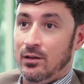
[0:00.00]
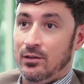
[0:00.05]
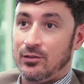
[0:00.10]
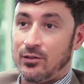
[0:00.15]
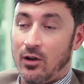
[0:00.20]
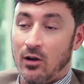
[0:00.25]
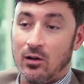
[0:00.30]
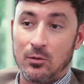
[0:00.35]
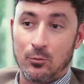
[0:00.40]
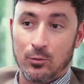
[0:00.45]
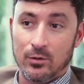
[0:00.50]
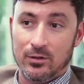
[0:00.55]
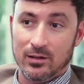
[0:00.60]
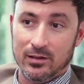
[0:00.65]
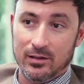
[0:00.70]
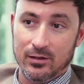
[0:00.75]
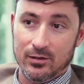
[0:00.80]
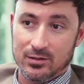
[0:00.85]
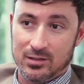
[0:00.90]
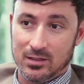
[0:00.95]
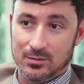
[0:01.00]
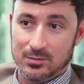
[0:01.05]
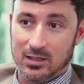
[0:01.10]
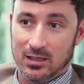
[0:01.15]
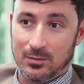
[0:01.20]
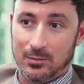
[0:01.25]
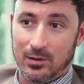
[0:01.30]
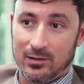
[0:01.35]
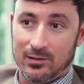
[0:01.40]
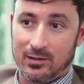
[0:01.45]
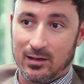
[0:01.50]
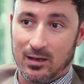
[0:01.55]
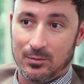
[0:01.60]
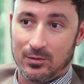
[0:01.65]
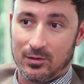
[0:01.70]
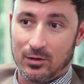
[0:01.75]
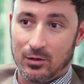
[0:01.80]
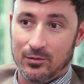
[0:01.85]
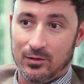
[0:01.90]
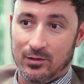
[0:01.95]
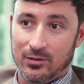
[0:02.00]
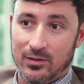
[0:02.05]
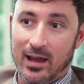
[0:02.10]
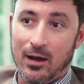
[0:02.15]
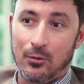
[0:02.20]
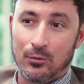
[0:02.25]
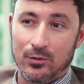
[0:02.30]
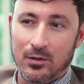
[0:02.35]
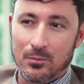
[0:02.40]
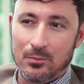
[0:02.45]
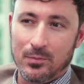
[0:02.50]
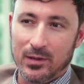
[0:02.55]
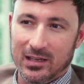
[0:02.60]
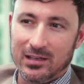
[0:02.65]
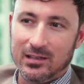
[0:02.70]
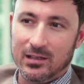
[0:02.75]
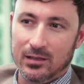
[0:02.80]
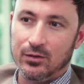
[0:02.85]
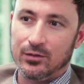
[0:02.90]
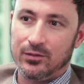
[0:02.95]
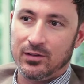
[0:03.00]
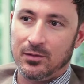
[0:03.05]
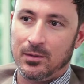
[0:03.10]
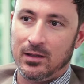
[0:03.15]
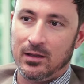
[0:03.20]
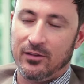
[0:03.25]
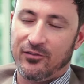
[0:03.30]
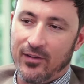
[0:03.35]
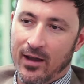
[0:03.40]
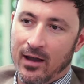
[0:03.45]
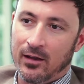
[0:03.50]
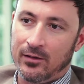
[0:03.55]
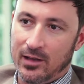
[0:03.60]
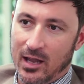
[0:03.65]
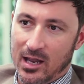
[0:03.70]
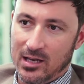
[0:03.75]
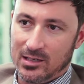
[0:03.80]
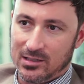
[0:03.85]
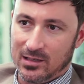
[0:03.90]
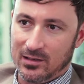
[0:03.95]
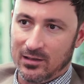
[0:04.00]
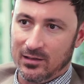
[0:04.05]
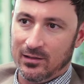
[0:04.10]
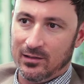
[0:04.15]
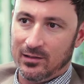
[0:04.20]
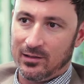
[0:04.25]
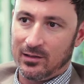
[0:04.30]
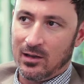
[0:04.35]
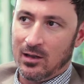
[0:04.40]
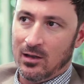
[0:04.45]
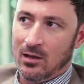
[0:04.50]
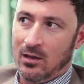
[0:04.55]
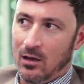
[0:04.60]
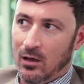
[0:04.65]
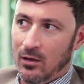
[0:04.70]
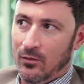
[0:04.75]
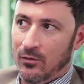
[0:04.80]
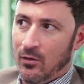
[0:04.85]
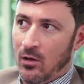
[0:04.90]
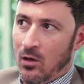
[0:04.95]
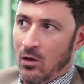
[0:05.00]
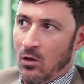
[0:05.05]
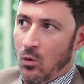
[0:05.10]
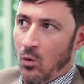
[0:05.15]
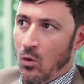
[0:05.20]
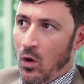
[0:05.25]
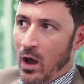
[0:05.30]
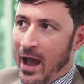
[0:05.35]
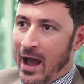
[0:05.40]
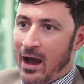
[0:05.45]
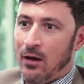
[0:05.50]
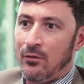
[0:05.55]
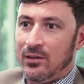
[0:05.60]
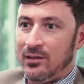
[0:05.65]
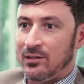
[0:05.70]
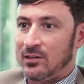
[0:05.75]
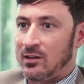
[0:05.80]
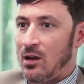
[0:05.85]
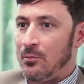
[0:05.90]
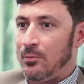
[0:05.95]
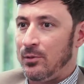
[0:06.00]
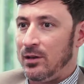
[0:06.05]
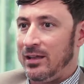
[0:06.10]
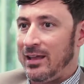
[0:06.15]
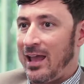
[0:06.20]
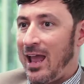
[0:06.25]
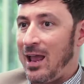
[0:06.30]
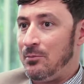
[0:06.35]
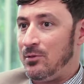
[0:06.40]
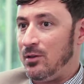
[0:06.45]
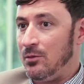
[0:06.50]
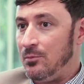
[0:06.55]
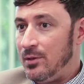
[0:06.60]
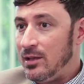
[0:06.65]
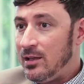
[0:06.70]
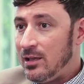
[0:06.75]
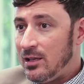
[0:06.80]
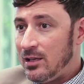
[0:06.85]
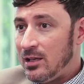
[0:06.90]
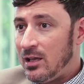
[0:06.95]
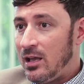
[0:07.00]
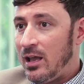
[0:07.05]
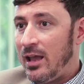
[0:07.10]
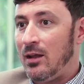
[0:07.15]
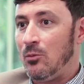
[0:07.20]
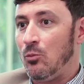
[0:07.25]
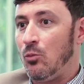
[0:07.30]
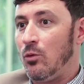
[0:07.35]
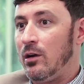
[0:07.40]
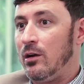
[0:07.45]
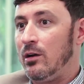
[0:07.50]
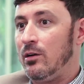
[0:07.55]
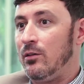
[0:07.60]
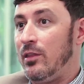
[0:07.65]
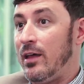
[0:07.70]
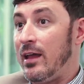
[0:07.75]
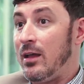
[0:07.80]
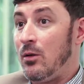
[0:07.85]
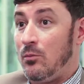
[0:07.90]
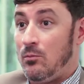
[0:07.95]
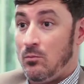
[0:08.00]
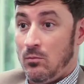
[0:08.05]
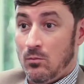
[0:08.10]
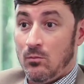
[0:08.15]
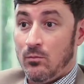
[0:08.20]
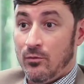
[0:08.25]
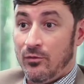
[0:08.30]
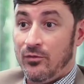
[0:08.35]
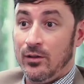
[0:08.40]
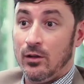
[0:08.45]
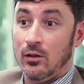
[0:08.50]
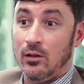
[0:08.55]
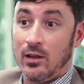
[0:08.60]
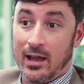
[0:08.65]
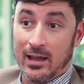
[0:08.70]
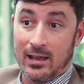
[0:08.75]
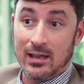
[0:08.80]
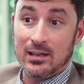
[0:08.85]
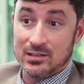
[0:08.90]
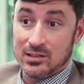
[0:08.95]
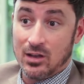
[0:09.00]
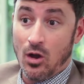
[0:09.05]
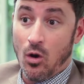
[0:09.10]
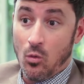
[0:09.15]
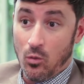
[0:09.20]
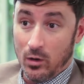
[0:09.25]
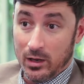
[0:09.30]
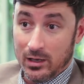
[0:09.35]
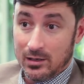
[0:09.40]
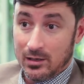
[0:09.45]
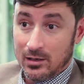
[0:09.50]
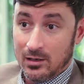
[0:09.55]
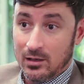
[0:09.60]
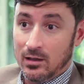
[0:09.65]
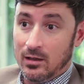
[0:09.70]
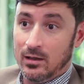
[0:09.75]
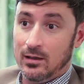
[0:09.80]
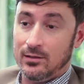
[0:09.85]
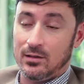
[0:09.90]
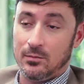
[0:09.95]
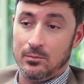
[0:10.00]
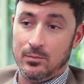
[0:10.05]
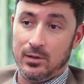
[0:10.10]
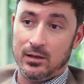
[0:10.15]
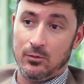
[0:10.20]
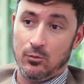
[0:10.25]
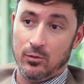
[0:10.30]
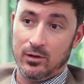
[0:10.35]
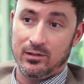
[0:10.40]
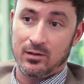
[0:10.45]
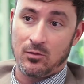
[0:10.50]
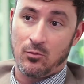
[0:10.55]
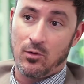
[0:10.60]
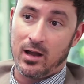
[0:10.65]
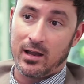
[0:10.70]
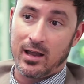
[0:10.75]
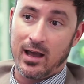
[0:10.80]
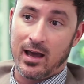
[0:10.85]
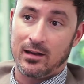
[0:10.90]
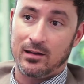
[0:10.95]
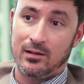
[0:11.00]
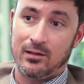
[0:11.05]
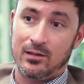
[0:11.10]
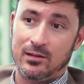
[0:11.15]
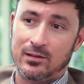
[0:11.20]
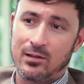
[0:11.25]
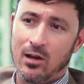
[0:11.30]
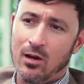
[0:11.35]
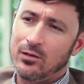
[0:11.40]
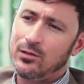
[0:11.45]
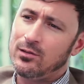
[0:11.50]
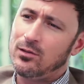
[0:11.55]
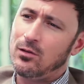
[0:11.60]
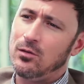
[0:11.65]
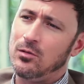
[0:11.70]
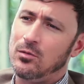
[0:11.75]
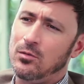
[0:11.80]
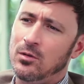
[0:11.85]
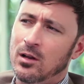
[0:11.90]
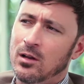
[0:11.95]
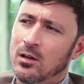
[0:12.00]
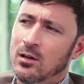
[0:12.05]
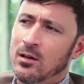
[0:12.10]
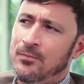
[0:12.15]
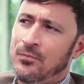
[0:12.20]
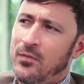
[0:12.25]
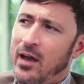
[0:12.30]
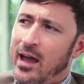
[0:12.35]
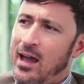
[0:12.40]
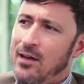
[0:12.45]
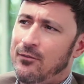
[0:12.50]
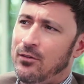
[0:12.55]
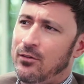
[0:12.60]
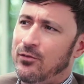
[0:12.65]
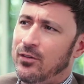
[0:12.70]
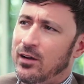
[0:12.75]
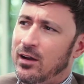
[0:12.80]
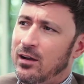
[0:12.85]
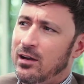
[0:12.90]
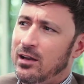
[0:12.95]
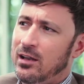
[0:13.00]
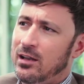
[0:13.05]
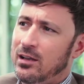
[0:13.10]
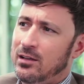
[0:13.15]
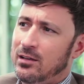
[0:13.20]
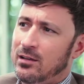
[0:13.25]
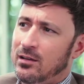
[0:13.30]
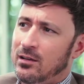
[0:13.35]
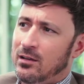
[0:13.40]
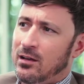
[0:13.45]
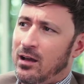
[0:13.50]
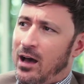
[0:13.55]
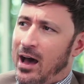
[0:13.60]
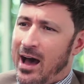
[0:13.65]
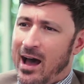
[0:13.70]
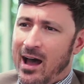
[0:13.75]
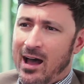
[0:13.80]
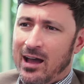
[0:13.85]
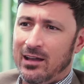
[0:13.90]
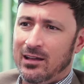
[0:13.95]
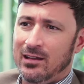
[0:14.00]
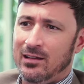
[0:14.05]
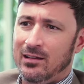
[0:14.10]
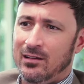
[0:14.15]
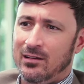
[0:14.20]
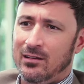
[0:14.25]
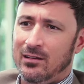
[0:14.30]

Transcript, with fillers: Starting with the leadership team at SAM Service, that was a big deal to me, the foundations of how this company came to be and where they feel like it's going is a big reason why I got into this. Also, I have a very high